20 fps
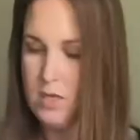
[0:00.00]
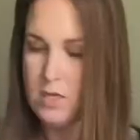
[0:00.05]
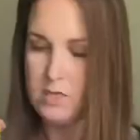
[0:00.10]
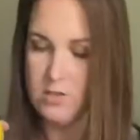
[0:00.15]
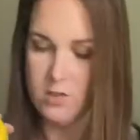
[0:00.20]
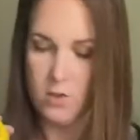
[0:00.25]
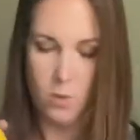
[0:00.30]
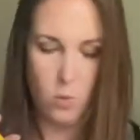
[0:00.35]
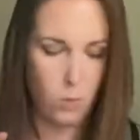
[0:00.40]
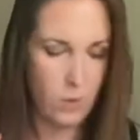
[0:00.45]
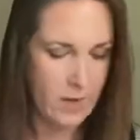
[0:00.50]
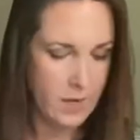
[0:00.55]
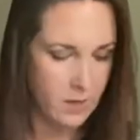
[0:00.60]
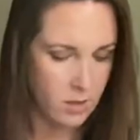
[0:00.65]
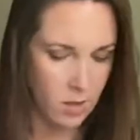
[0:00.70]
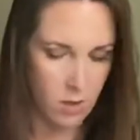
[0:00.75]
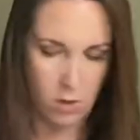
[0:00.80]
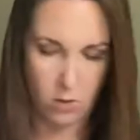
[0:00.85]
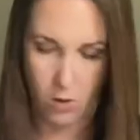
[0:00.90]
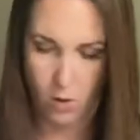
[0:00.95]
So the
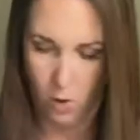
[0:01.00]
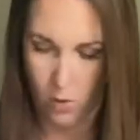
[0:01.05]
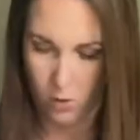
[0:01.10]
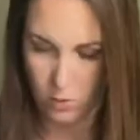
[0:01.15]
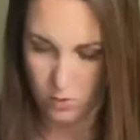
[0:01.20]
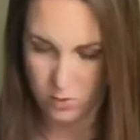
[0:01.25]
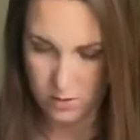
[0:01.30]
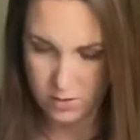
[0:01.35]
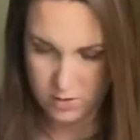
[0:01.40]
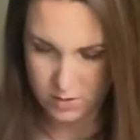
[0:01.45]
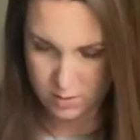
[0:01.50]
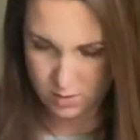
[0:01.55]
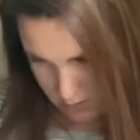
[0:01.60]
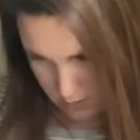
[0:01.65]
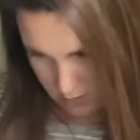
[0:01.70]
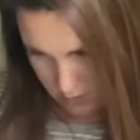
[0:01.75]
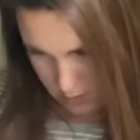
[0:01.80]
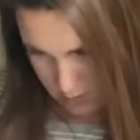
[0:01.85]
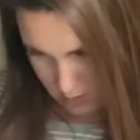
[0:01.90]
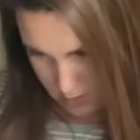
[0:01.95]
window holes
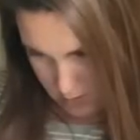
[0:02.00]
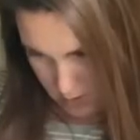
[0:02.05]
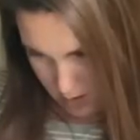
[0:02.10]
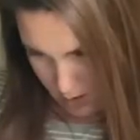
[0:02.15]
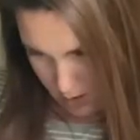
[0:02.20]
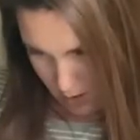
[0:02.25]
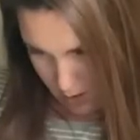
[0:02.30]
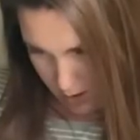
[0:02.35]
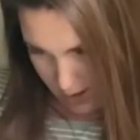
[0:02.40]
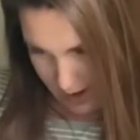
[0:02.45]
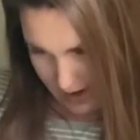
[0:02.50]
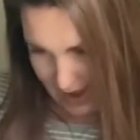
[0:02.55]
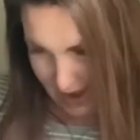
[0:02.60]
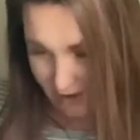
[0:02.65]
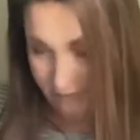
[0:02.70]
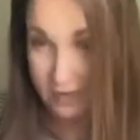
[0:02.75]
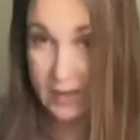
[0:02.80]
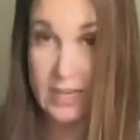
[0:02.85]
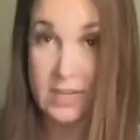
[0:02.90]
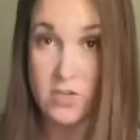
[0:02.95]
are a
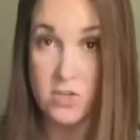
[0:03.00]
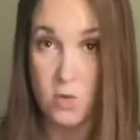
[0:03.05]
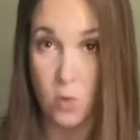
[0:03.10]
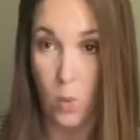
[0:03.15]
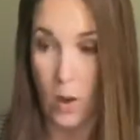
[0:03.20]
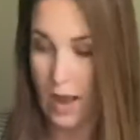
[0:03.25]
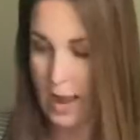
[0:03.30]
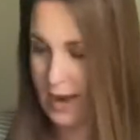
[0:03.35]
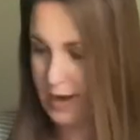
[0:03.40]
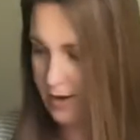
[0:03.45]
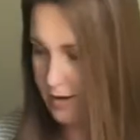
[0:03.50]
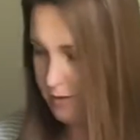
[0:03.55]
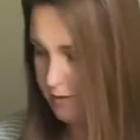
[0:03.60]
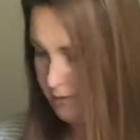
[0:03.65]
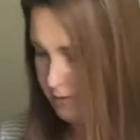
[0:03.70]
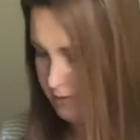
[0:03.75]
half an inch wide.